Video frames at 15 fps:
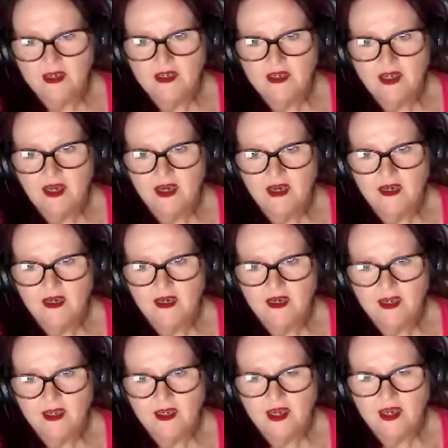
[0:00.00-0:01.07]
yeah,
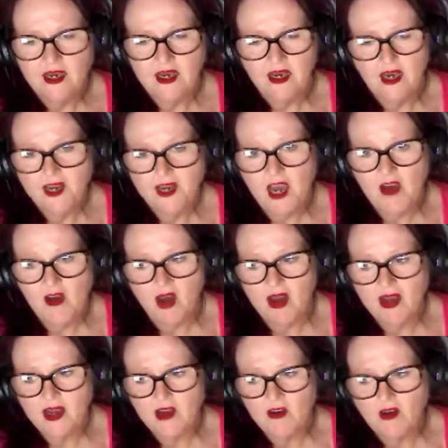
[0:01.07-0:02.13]
yeah. No,
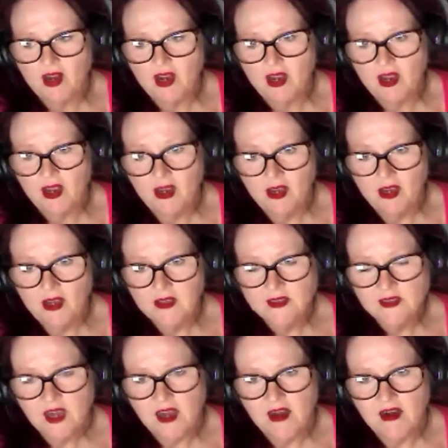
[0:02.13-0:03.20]
I agree.
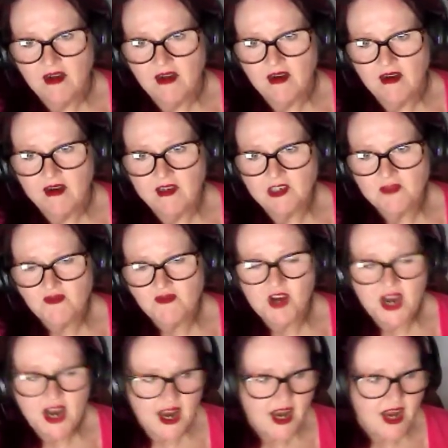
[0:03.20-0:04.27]
Oh, it's
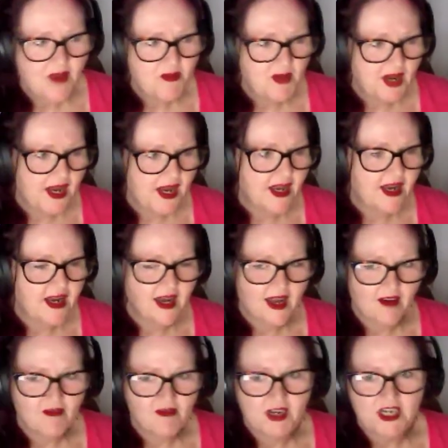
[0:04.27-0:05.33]
really been
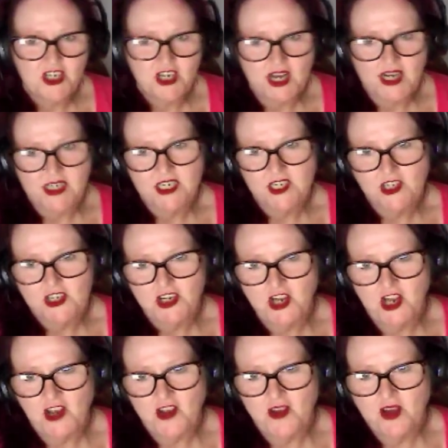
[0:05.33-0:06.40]
lovely chatting to
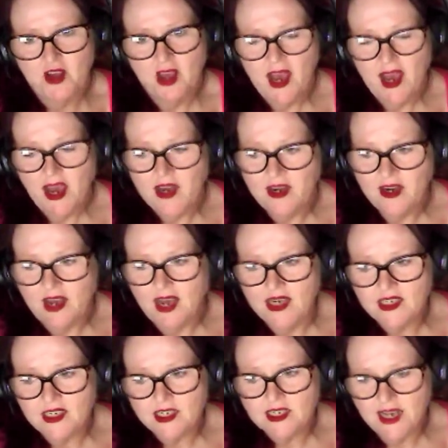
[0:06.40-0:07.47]
you. And
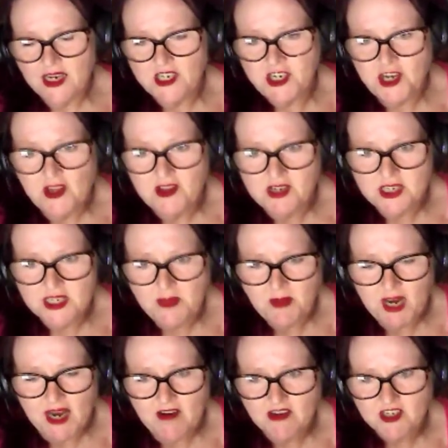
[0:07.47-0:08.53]
as I said, the
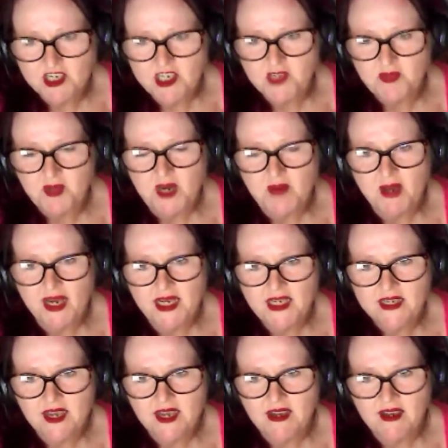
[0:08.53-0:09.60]
similarity has been
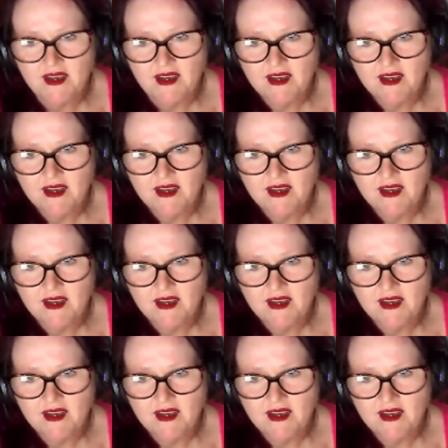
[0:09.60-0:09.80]
amazing.